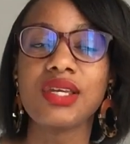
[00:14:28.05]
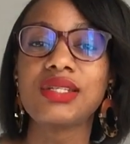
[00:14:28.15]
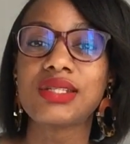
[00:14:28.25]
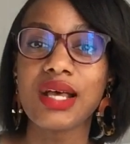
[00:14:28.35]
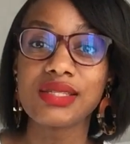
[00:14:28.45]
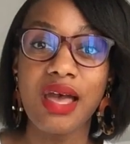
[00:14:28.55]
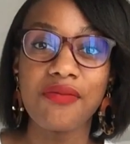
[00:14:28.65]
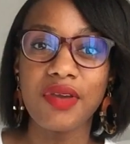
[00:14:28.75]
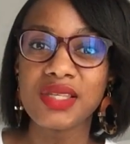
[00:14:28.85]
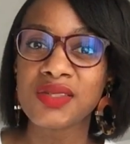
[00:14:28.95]
It does
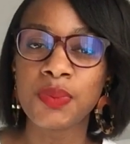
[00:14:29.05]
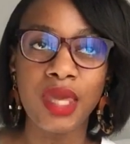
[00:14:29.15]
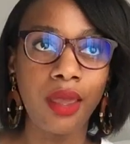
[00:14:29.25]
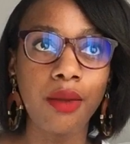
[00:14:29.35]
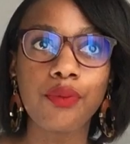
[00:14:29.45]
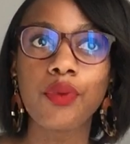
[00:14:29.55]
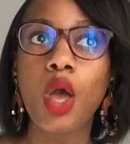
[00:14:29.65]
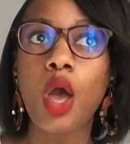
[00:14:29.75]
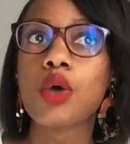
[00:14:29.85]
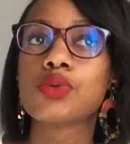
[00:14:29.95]
have SPF,
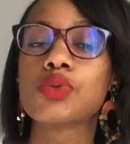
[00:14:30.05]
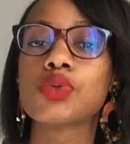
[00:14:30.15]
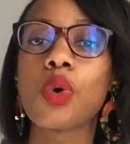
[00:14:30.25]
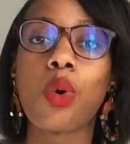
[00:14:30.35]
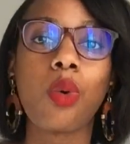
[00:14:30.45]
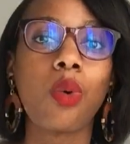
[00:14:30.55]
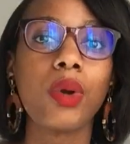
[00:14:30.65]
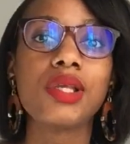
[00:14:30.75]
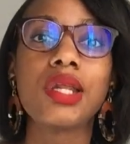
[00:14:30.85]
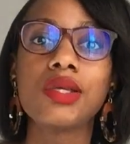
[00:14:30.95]
so it